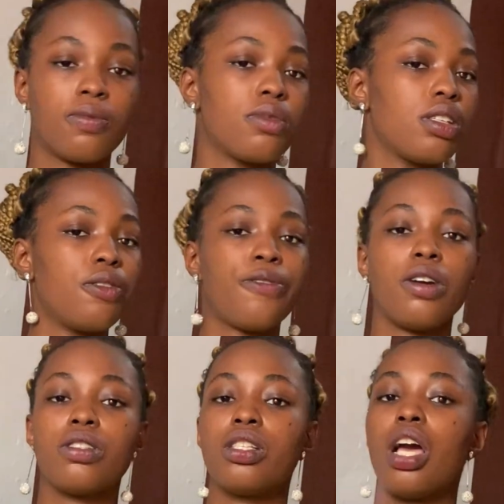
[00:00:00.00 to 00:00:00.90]
they
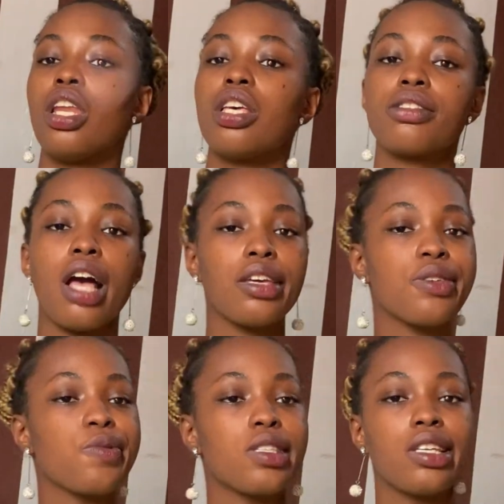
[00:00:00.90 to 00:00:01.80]
found the layer, let's not
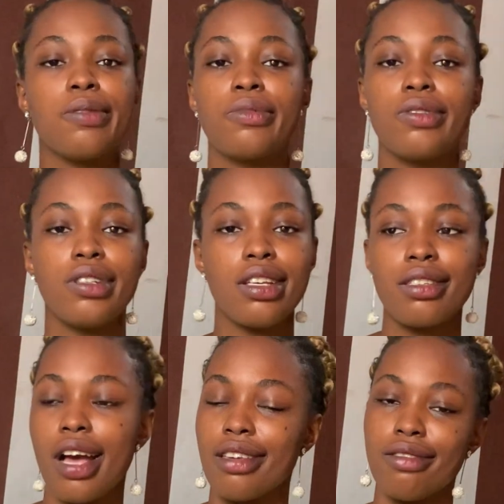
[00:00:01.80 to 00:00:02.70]
argue with them. Let's
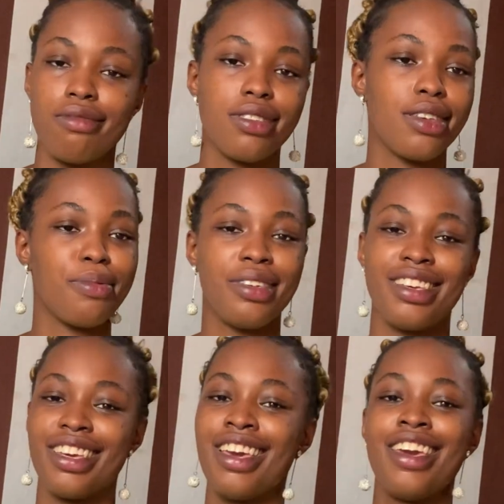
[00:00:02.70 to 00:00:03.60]
not argue with them.
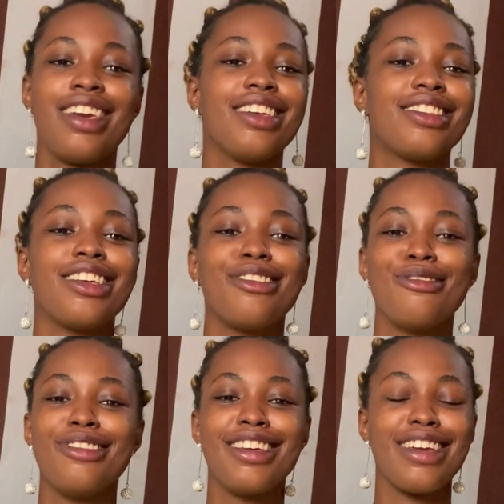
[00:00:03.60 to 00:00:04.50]
It's a
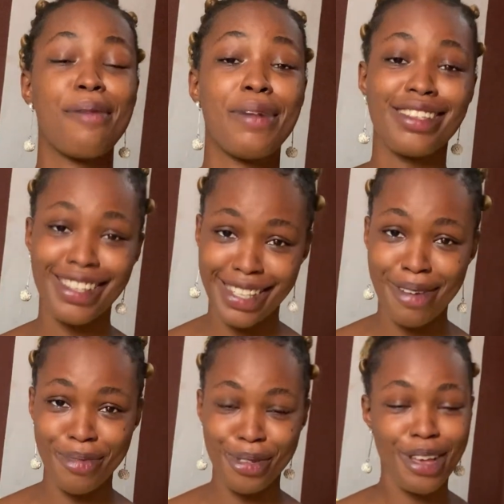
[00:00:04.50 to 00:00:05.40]
new layer,
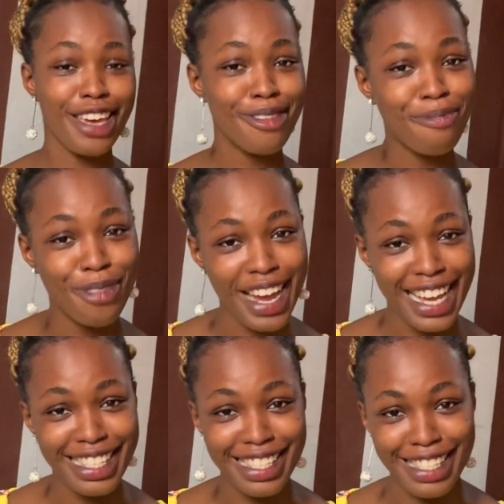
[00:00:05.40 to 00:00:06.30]
masseter muscle. Are you full
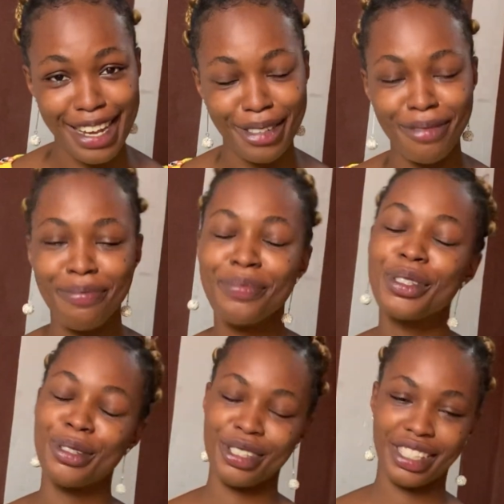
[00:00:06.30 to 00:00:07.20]
headed now?
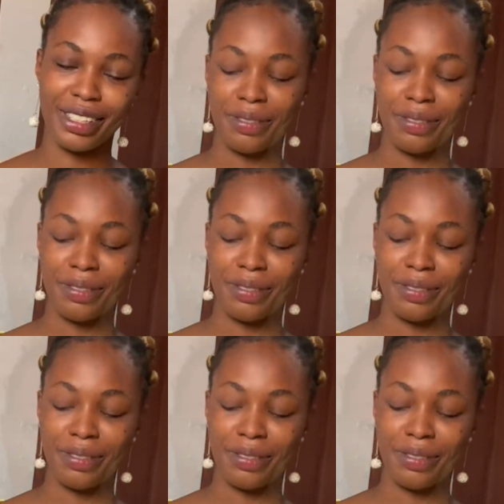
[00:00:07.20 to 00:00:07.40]
Okay,